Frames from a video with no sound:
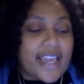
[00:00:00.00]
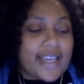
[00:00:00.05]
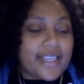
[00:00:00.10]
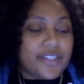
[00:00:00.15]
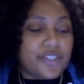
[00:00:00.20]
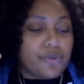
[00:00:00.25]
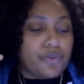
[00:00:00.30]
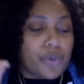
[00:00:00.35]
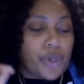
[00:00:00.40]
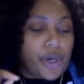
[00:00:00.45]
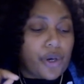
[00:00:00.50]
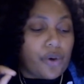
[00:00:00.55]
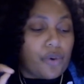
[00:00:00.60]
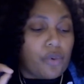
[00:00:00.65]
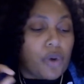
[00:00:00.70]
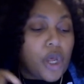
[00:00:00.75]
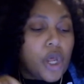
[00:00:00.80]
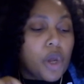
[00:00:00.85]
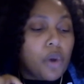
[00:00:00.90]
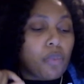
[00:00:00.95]
as you
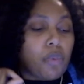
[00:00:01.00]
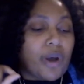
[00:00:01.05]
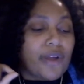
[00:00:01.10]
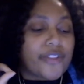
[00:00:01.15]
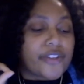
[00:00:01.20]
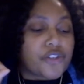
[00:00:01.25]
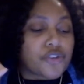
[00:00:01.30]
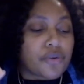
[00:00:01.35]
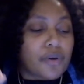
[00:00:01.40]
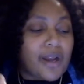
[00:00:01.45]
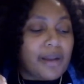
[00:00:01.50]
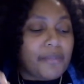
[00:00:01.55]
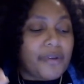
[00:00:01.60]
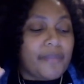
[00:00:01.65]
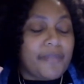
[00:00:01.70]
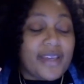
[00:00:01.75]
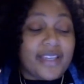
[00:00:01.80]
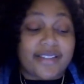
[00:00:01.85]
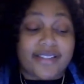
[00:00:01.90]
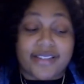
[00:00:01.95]
go. While the
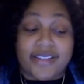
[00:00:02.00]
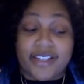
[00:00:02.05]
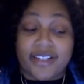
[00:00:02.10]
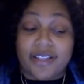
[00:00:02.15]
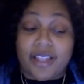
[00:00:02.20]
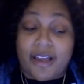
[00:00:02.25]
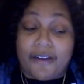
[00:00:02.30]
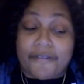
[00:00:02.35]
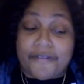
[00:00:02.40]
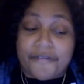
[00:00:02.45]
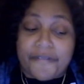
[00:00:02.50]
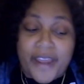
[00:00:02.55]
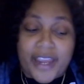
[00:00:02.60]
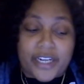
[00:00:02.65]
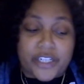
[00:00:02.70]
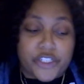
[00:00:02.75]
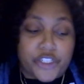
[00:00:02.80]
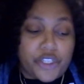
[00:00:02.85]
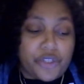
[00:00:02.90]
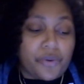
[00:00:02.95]
trauma may still
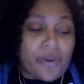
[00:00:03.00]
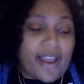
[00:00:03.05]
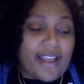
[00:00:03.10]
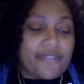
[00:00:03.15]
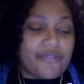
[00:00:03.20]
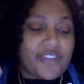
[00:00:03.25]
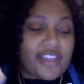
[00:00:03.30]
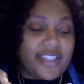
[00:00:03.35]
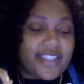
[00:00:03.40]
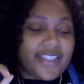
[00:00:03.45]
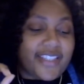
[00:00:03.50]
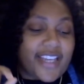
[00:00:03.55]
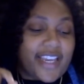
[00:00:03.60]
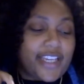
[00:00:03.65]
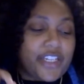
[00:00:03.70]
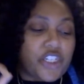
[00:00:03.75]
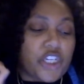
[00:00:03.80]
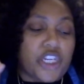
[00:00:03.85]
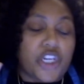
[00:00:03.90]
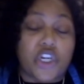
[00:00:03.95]
affect you at this
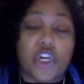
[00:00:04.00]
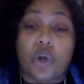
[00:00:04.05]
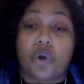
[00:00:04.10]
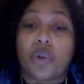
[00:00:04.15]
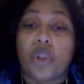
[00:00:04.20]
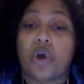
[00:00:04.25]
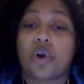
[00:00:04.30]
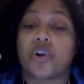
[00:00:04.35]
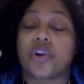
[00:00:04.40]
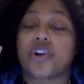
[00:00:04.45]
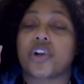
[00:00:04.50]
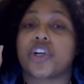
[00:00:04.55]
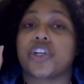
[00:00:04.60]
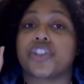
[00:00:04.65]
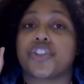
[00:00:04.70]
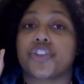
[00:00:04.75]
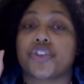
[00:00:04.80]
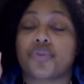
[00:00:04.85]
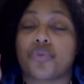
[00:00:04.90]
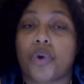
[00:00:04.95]
stage, it no longer
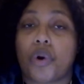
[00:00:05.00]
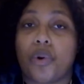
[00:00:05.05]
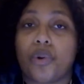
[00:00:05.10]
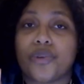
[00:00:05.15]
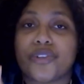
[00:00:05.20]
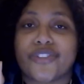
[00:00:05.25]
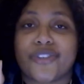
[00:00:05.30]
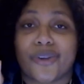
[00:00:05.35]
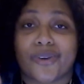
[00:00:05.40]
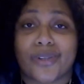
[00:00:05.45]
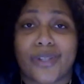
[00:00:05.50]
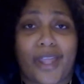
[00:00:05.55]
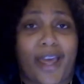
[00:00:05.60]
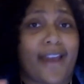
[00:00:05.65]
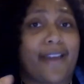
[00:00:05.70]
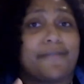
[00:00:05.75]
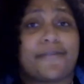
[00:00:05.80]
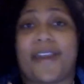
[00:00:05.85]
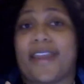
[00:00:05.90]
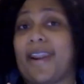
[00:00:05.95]
controls your
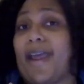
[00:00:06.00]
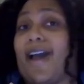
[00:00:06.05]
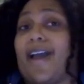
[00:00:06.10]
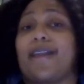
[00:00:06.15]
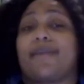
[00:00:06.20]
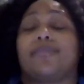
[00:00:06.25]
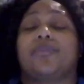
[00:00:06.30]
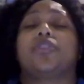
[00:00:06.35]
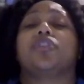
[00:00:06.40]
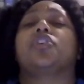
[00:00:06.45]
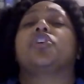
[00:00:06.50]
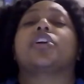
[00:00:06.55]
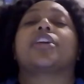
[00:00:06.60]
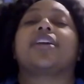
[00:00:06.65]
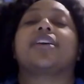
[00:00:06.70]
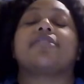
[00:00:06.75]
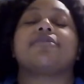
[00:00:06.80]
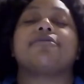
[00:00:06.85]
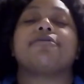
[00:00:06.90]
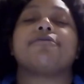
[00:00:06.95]
life. And I am
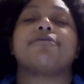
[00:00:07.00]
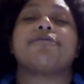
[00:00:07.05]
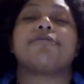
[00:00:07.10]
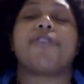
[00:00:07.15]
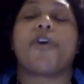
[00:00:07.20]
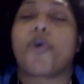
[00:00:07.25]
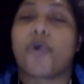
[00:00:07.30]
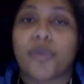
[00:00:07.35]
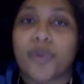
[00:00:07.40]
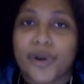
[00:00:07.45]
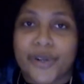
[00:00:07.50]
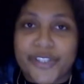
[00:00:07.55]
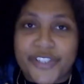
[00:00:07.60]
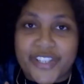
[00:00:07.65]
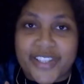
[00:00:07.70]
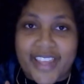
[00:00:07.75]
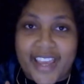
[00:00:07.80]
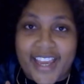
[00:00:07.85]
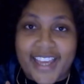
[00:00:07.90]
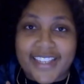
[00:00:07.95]
looking forward
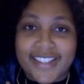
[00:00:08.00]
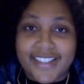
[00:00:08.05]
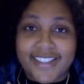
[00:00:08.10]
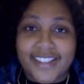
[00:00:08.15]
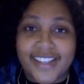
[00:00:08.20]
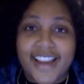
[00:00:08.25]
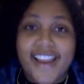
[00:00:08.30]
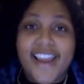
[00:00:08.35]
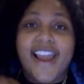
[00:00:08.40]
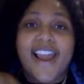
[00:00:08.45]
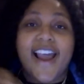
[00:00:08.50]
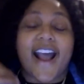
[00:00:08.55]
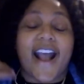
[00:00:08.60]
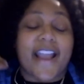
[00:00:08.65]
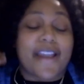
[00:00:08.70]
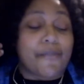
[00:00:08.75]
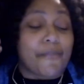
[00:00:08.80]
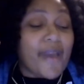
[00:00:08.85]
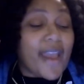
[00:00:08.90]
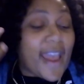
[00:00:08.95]
to that.
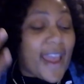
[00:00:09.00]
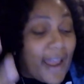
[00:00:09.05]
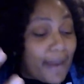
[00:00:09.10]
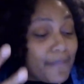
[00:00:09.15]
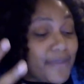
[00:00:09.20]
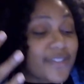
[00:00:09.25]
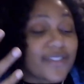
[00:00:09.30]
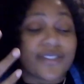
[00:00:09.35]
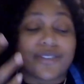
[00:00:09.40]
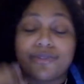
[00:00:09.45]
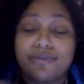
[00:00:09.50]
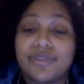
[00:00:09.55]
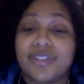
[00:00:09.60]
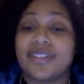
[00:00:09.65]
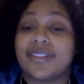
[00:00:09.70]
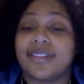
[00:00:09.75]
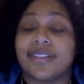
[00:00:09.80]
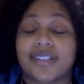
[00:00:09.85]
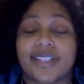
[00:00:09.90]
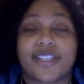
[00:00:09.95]
I am
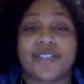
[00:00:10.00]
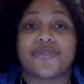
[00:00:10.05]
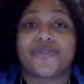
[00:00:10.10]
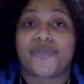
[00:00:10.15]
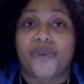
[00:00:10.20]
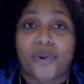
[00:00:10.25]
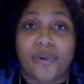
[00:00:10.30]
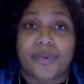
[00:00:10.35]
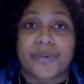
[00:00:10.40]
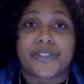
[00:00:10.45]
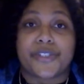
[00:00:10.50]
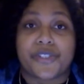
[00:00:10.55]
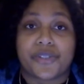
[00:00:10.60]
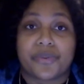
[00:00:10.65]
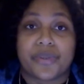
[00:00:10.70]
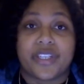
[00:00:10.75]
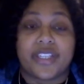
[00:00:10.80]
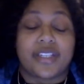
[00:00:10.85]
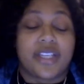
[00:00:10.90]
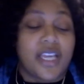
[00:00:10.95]
absolutely looking forward
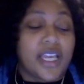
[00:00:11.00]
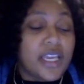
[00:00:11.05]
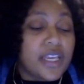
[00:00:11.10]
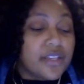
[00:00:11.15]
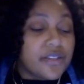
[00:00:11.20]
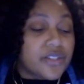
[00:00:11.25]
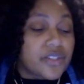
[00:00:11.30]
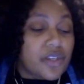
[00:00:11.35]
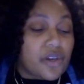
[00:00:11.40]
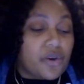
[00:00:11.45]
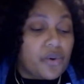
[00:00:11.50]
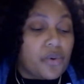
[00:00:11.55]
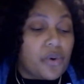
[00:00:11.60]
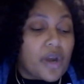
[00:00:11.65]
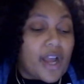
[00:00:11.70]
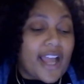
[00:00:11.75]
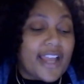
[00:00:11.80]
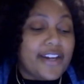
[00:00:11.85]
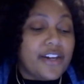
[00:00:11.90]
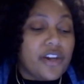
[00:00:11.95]
to it.
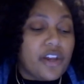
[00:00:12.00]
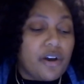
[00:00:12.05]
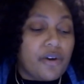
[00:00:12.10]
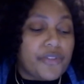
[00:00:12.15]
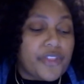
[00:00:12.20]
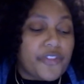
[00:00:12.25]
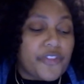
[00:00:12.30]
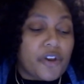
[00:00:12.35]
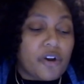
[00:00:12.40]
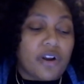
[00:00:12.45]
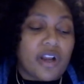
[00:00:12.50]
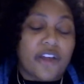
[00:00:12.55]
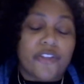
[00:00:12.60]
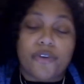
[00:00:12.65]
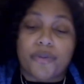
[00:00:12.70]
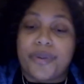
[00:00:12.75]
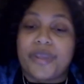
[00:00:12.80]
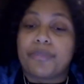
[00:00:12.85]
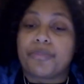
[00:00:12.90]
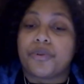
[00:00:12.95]
So I know that there are
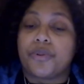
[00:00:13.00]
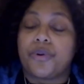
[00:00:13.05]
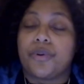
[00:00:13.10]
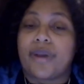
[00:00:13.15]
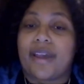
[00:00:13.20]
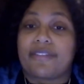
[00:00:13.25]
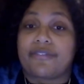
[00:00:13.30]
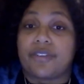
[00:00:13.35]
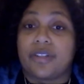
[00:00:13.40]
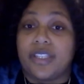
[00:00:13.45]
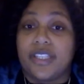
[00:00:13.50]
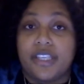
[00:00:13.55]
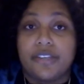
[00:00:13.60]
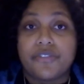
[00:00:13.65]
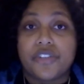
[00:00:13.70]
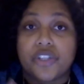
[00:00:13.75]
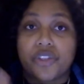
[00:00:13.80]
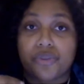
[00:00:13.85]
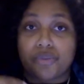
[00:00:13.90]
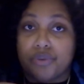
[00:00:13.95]
other people who have
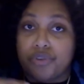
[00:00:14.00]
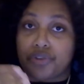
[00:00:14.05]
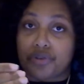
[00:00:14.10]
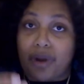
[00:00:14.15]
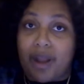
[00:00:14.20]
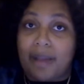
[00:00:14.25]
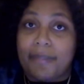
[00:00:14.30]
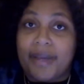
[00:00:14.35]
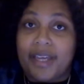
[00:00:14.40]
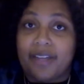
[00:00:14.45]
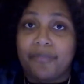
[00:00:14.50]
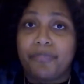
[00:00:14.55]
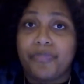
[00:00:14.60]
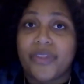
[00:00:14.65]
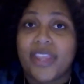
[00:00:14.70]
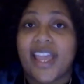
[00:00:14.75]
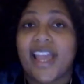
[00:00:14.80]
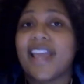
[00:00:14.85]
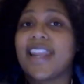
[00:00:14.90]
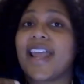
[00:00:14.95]
lived through trauma,
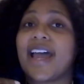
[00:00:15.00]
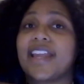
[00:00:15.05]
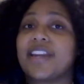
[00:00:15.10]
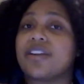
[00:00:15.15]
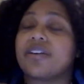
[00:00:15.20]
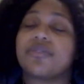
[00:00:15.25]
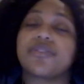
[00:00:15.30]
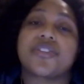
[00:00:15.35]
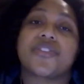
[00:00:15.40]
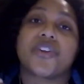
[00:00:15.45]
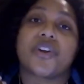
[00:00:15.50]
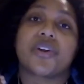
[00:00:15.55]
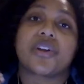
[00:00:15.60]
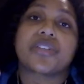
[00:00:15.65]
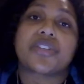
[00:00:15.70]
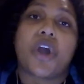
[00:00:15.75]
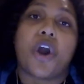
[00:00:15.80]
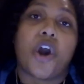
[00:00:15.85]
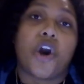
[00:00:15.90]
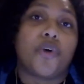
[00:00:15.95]
and I know that there
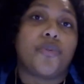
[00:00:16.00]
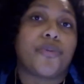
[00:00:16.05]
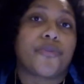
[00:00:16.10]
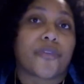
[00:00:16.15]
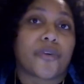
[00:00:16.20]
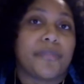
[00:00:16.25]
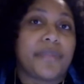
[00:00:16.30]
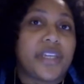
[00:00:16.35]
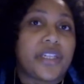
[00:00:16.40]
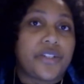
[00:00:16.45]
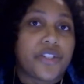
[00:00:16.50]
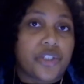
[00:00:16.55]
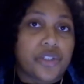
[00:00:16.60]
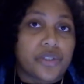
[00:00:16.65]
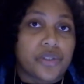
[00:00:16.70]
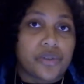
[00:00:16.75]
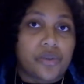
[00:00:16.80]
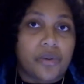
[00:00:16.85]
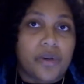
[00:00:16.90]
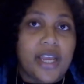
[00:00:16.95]
is hope for me
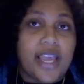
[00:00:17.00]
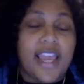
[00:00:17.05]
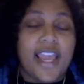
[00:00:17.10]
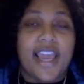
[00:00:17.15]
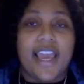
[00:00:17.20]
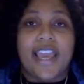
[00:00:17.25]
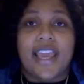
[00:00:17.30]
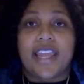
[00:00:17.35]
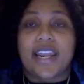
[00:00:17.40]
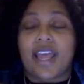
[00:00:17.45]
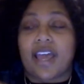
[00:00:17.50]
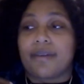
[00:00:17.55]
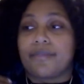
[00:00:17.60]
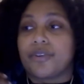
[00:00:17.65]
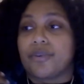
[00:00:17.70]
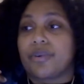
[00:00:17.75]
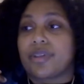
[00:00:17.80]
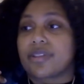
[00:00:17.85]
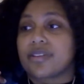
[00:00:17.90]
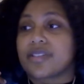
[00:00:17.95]
too. And I'm
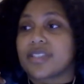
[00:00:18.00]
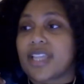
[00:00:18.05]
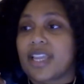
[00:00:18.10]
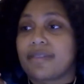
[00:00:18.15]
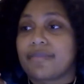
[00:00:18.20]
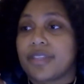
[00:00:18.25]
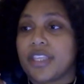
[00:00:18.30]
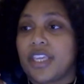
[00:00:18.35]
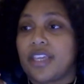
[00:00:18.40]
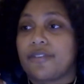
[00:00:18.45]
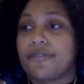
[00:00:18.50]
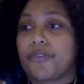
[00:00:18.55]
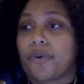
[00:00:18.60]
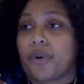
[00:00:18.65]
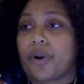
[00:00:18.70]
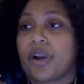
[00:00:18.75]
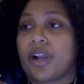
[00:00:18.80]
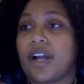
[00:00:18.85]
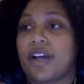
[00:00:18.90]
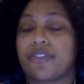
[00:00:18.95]
doing the same thing
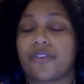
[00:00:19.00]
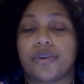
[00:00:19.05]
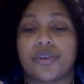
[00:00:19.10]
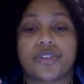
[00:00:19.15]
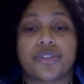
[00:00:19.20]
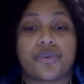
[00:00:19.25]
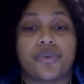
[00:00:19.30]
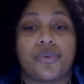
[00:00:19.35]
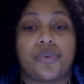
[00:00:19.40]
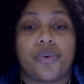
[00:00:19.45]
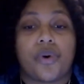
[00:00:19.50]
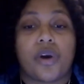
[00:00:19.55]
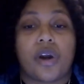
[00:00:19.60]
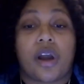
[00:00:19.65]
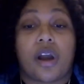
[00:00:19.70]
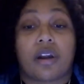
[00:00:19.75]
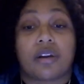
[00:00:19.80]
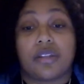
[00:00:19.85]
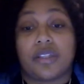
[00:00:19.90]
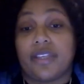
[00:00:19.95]
for others who
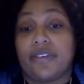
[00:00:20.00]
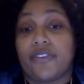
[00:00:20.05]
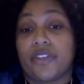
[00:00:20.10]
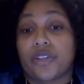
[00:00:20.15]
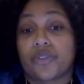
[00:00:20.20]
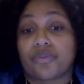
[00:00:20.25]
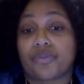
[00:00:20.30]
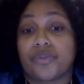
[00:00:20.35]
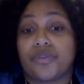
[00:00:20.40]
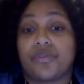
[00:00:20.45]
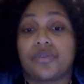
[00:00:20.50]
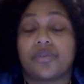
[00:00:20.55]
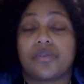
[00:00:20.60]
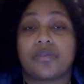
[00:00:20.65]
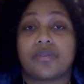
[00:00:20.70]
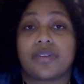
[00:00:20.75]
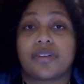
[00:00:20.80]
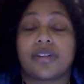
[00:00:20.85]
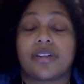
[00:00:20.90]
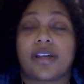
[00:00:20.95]
are living
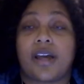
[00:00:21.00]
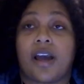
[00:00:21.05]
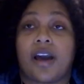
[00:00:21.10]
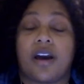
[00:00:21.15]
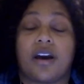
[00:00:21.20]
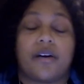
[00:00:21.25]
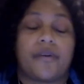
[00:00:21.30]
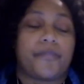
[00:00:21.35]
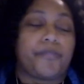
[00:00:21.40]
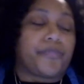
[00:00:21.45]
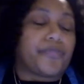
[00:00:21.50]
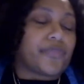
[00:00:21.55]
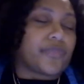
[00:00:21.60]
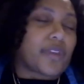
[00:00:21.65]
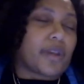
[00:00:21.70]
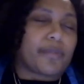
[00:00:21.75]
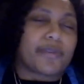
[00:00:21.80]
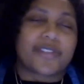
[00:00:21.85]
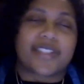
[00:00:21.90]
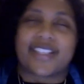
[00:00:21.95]
through, I
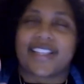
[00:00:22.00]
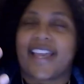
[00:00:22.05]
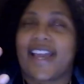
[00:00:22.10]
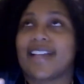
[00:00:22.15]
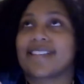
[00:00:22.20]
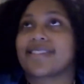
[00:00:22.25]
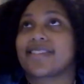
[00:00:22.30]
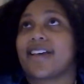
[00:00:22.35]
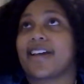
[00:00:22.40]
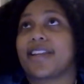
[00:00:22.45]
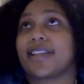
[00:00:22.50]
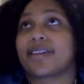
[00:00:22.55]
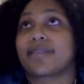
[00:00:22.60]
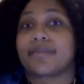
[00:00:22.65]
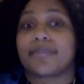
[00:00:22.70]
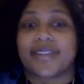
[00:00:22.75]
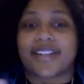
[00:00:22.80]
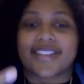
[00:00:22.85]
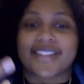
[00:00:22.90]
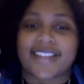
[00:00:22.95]
almost said
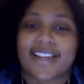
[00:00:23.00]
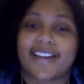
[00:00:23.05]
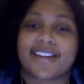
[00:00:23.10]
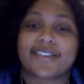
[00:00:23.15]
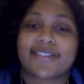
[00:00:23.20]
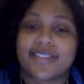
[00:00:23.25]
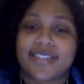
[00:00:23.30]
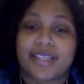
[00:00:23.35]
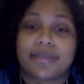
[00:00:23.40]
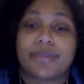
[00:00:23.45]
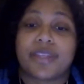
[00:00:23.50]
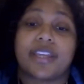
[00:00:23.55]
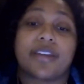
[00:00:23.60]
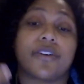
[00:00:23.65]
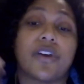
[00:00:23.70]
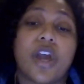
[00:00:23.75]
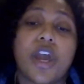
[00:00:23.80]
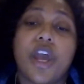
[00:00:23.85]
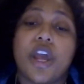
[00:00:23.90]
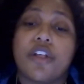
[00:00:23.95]
gaslighting, but it's kind of the same
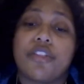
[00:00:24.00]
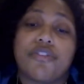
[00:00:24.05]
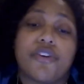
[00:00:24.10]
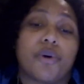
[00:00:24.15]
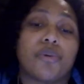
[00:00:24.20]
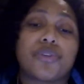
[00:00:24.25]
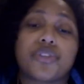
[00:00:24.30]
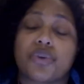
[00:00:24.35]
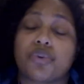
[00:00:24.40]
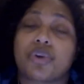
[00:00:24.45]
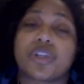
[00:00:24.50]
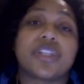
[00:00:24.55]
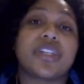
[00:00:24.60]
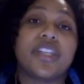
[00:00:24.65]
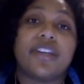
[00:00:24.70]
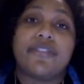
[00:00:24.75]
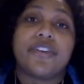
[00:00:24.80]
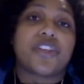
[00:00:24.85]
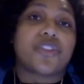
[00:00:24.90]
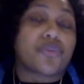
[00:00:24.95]
thing. Those who are
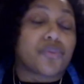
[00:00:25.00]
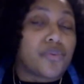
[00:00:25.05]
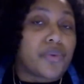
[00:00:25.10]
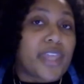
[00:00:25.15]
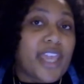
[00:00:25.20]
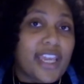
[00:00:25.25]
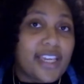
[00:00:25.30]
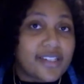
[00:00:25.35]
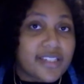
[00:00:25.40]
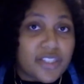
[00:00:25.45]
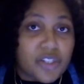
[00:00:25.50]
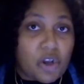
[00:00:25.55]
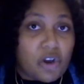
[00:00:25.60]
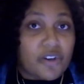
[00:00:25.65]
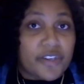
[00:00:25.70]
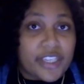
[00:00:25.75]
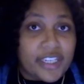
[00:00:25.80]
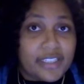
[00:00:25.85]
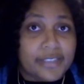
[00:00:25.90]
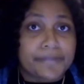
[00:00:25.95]
living through gang
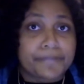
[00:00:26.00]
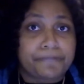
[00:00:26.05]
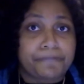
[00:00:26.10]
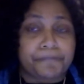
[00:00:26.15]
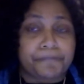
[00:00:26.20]
stalking.